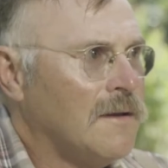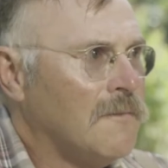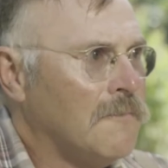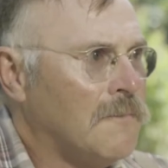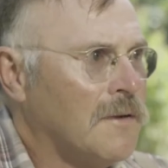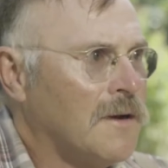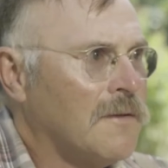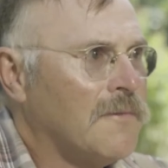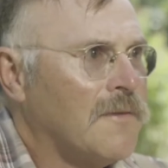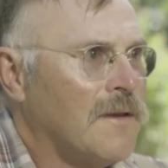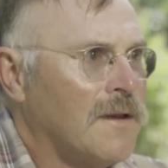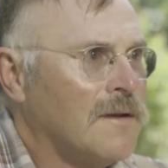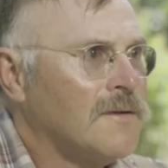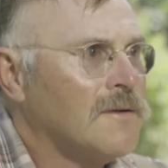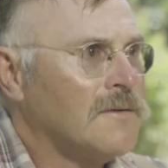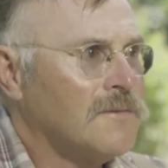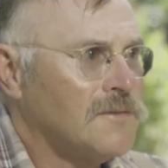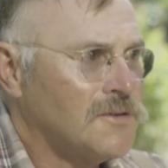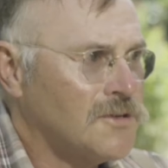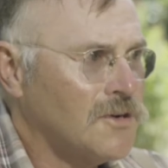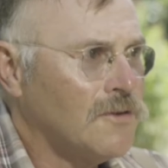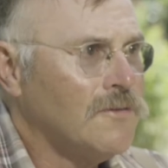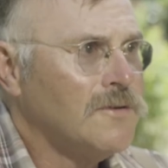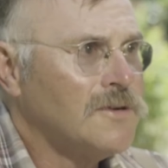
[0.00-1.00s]
but then
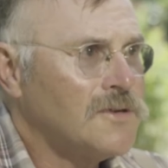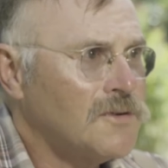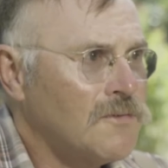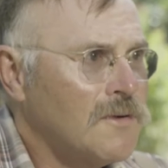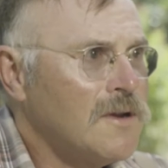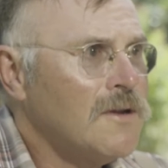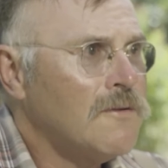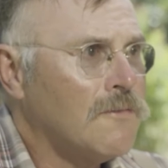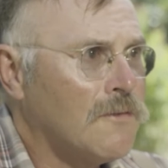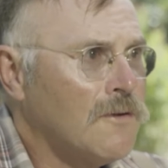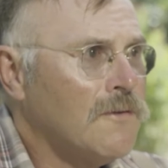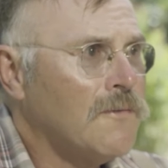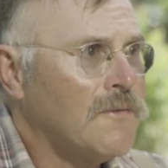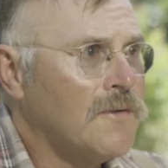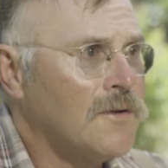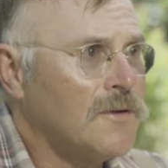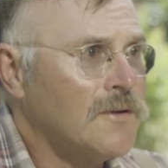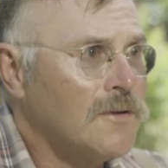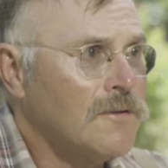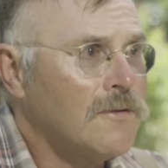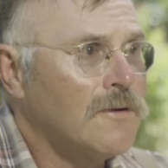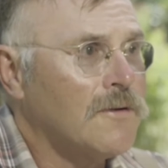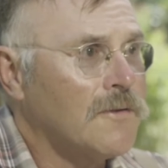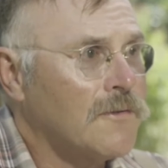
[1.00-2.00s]
so is re-roofing
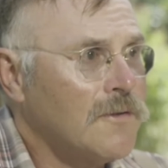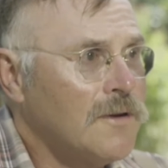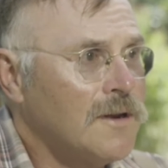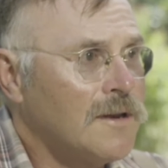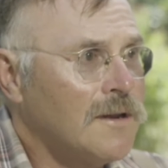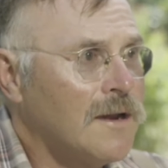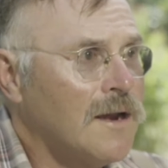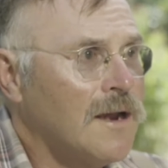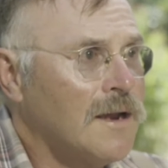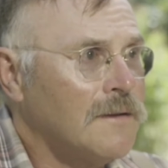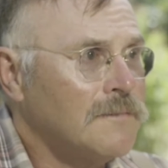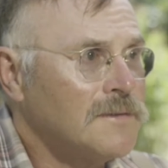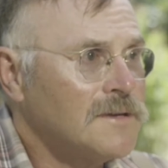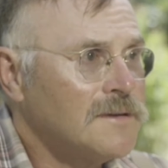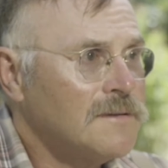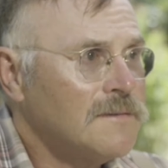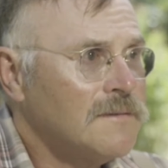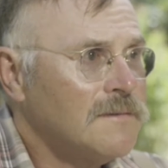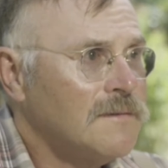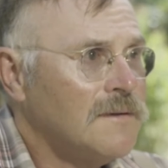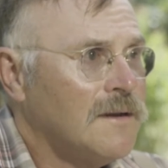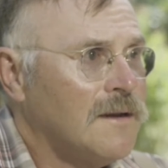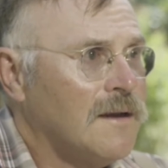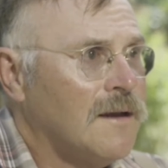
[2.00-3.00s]
2 or 3 times.
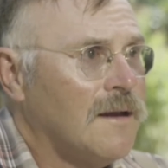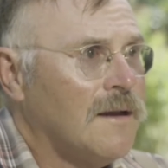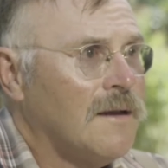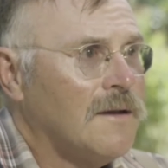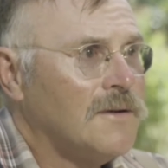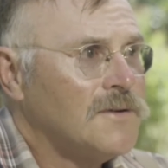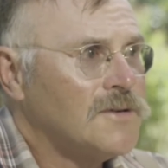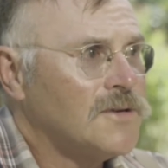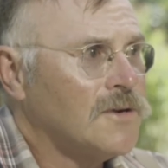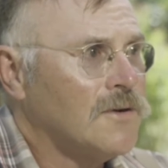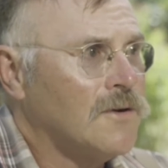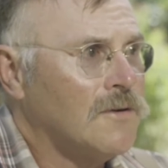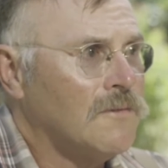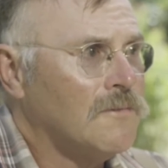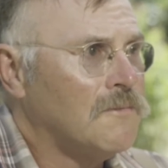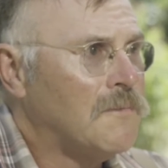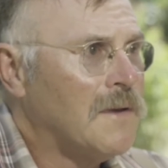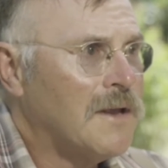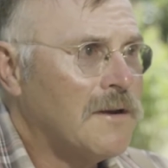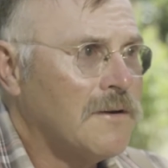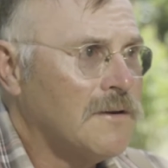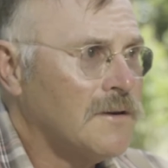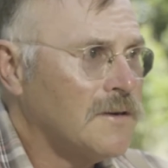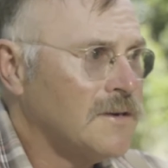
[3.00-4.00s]
So
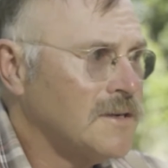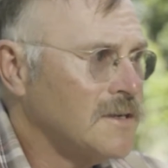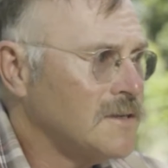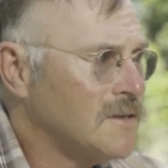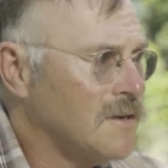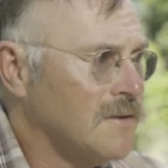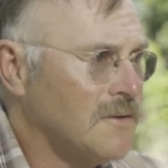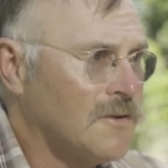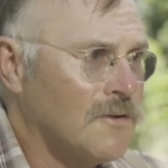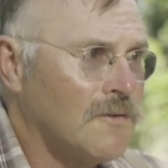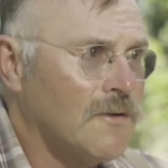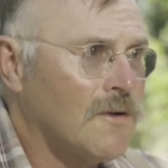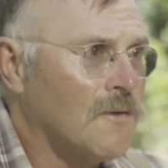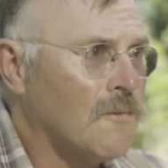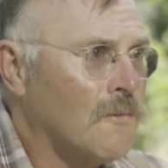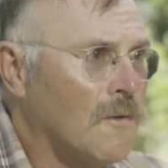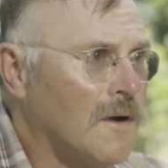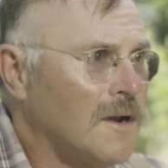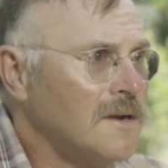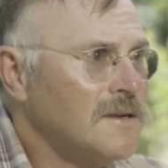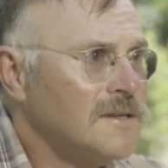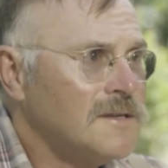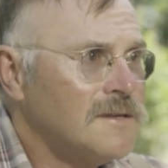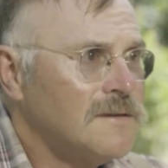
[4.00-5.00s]
better just to do it
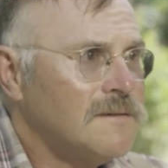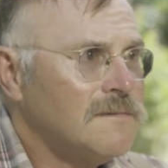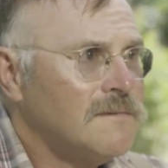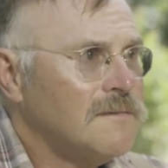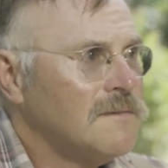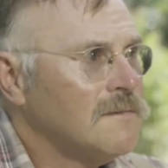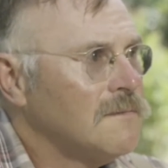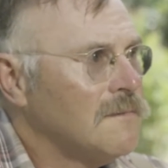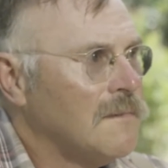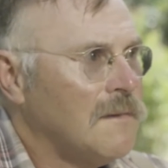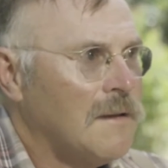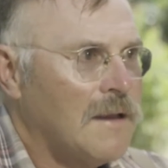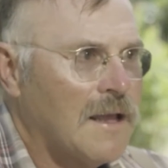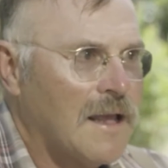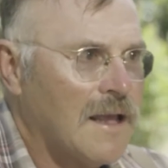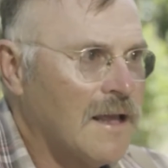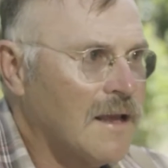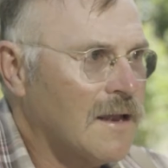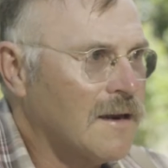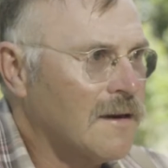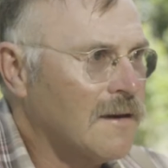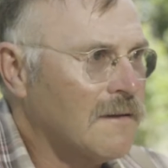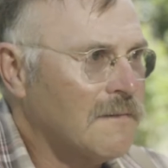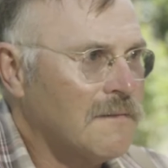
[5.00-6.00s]
once
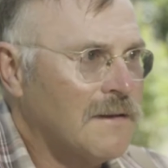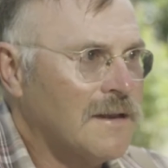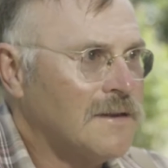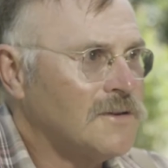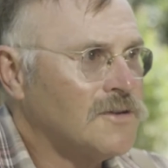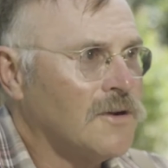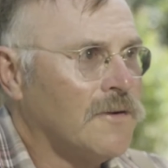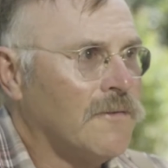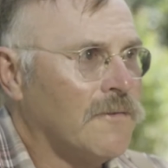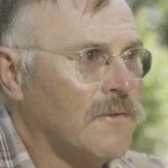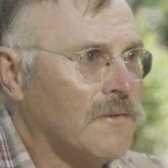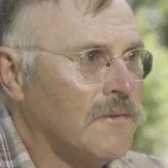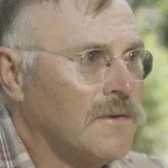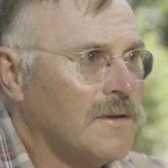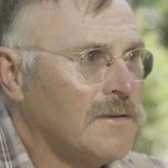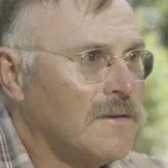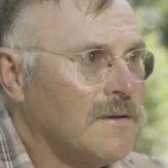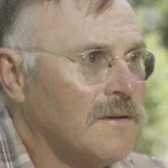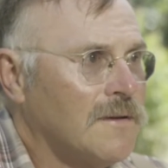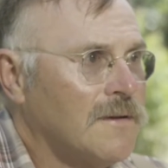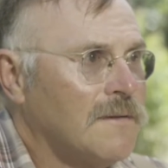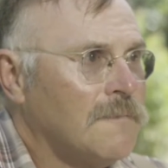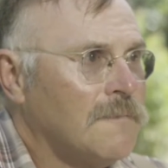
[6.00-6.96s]
and it's over with.